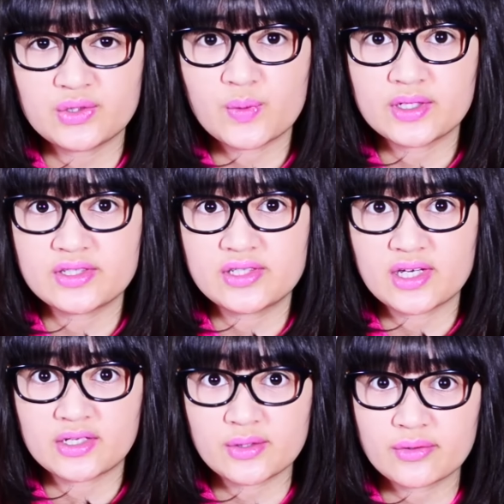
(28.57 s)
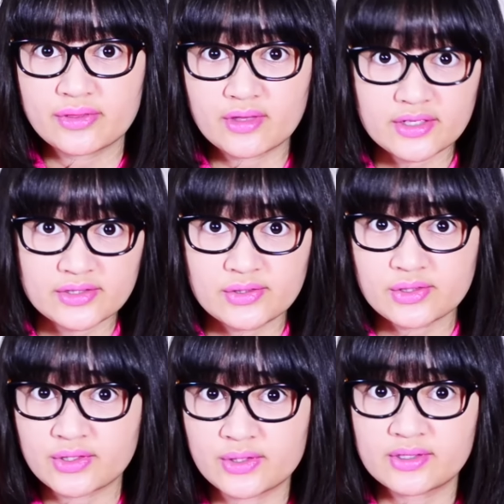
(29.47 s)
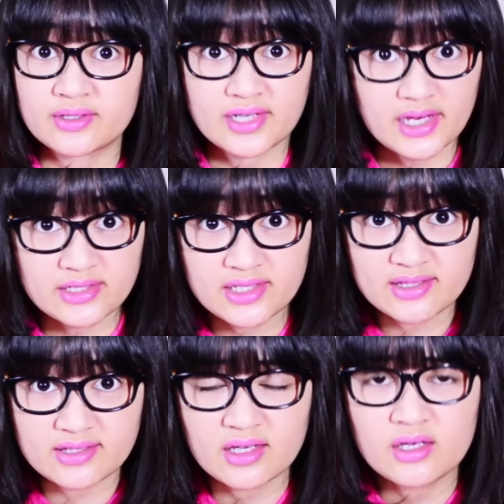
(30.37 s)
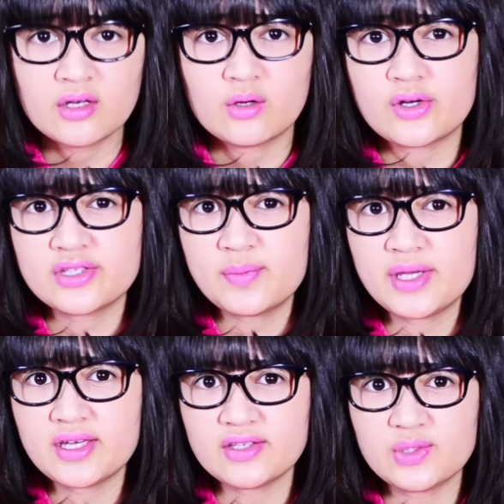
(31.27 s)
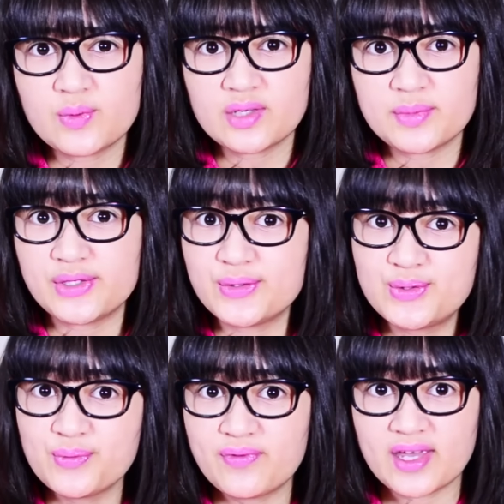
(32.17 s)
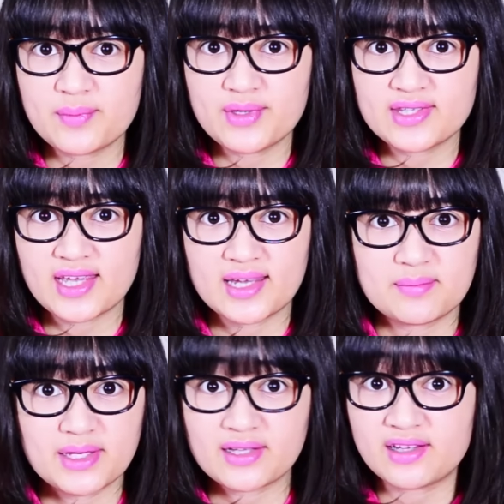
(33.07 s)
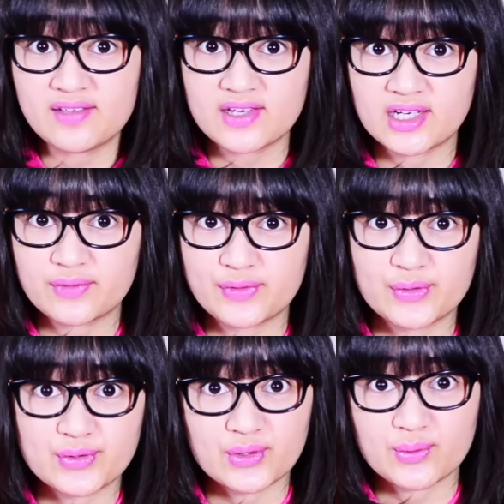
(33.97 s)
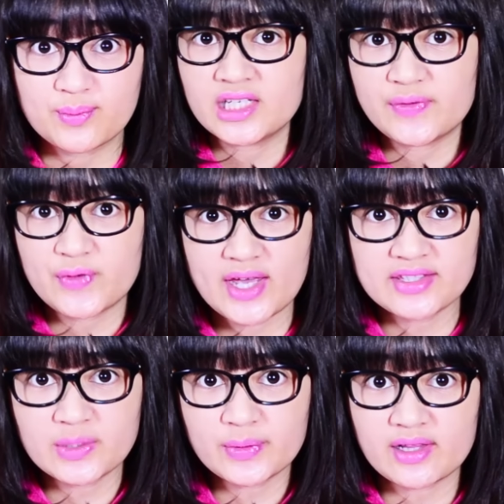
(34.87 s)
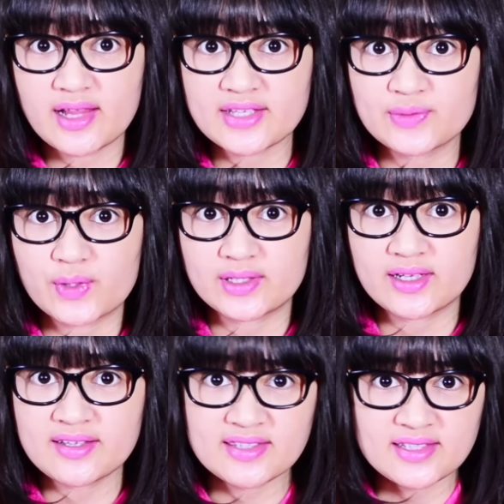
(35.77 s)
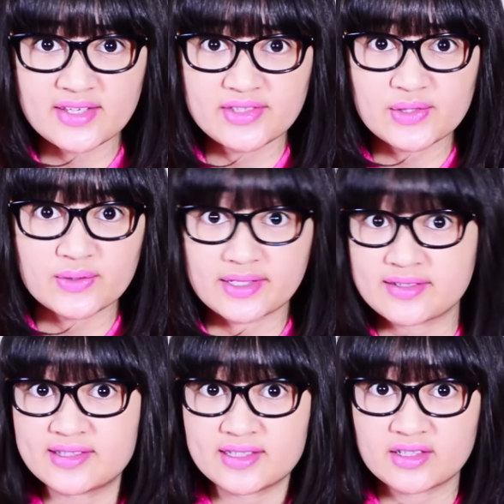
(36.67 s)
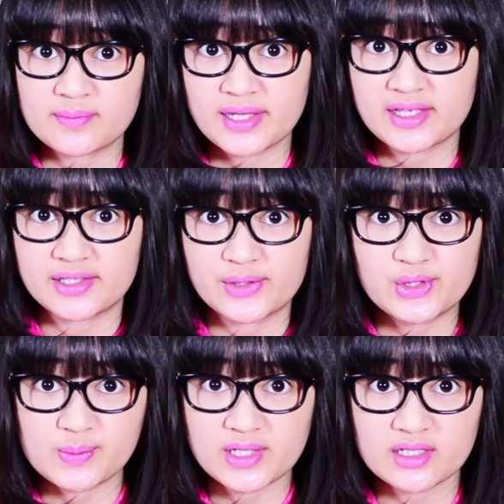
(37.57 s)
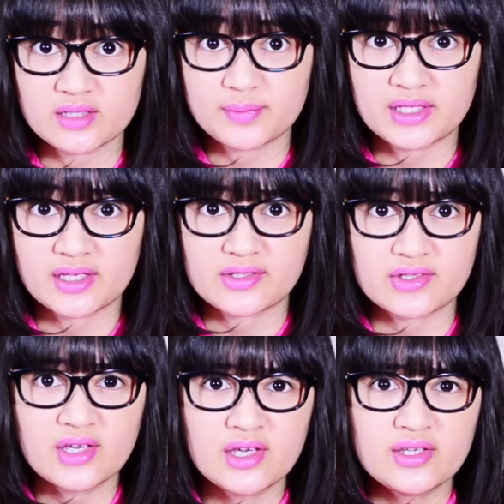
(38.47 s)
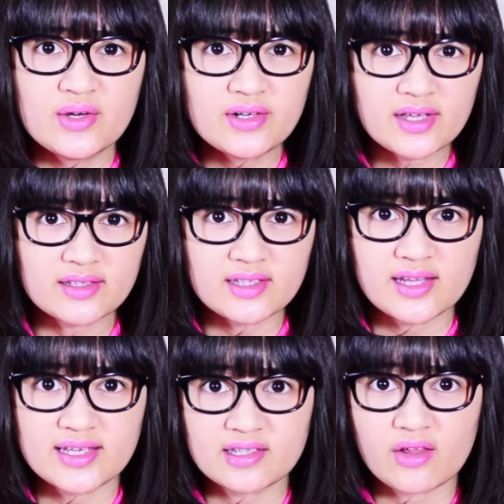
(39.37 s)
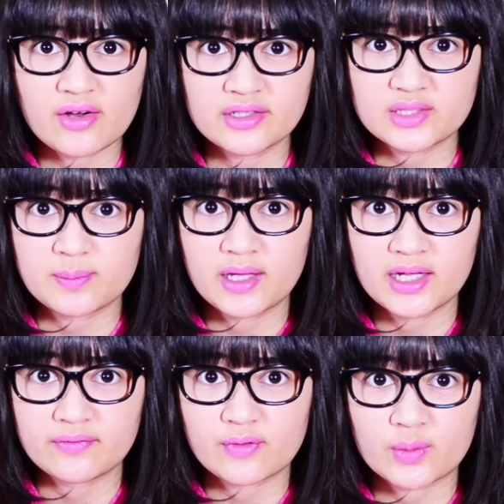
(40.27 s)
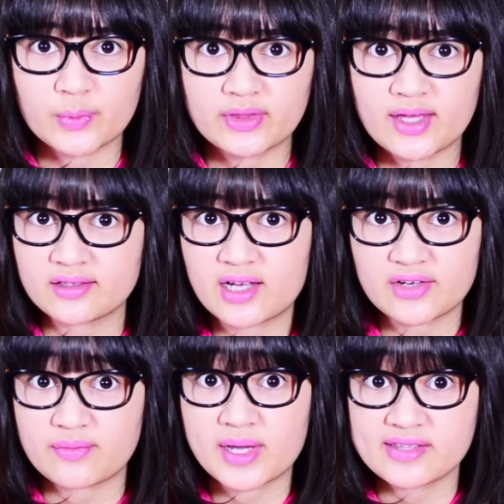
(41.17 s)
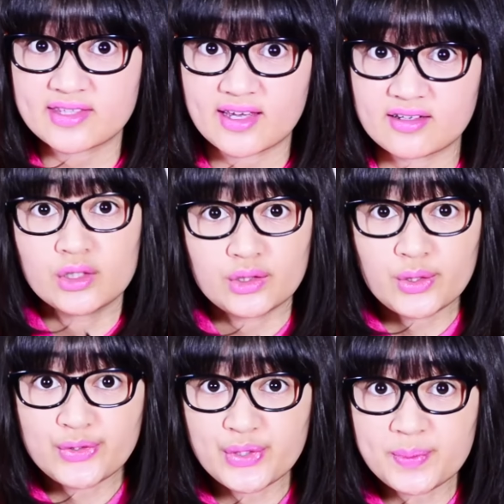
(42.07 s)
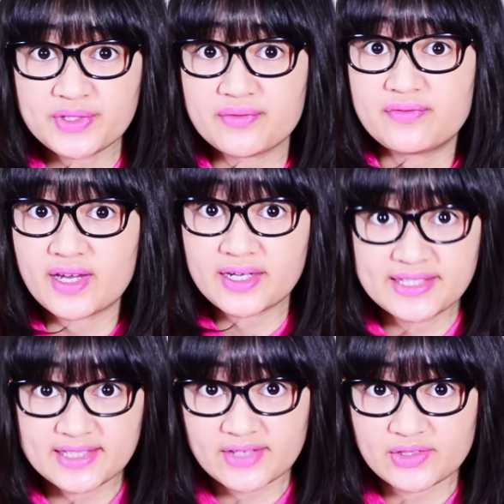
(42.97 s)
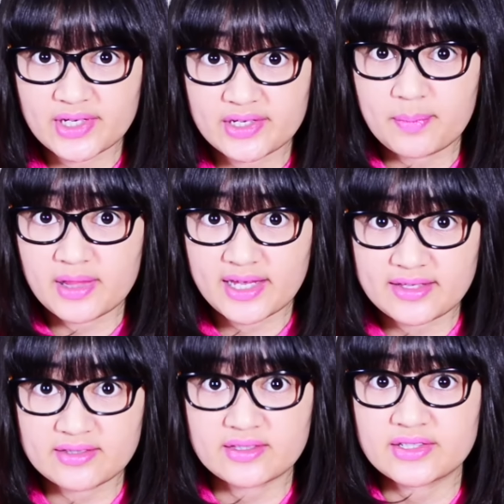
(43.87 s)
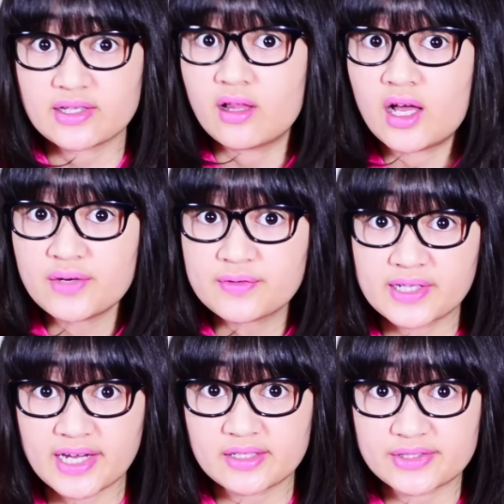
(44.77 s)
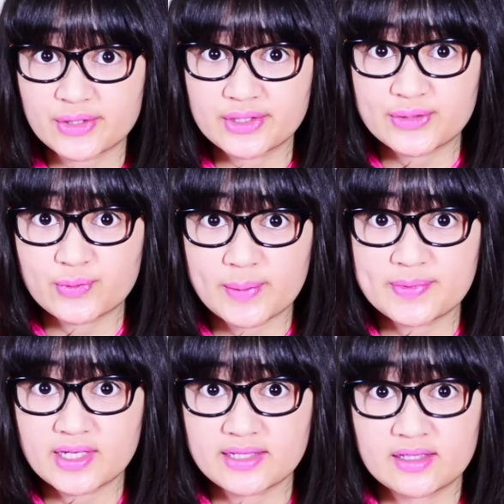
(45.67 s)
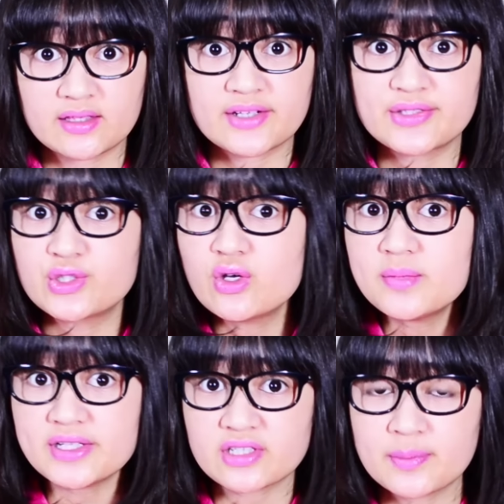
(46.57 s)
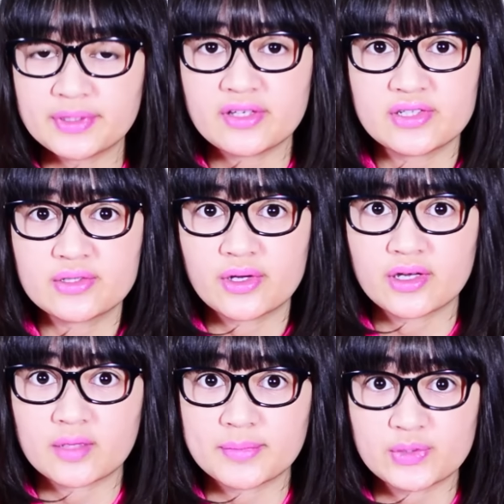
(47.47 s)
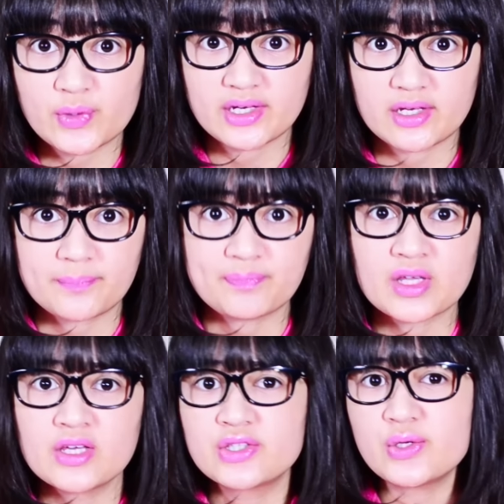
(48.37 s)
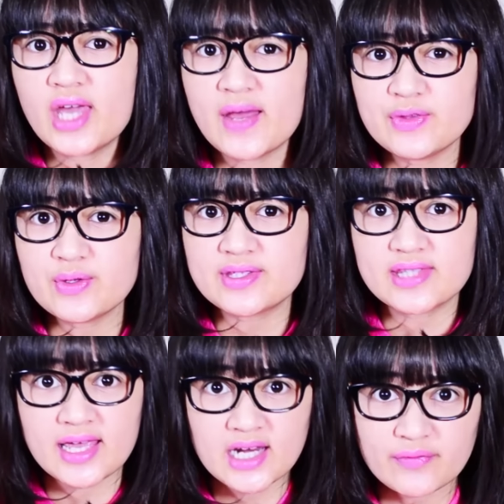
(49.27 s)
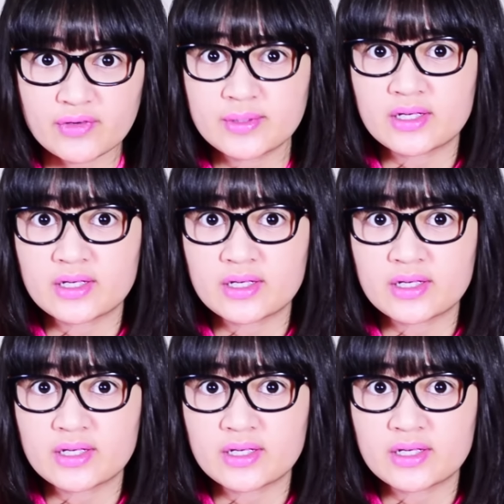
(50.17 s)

you want to share your thoughts through your creations? Or is it because you want to be YouTube famous and make a living out of YouTube? If you answer with the last one, then I suggest you reconsider making a YouTube channel because you're not gonna last long on this platform with that kind of mindset. YouTube is a very saturated place. There's a lot of creators on this website and there's so much competition going on between them. So you have to stand out from the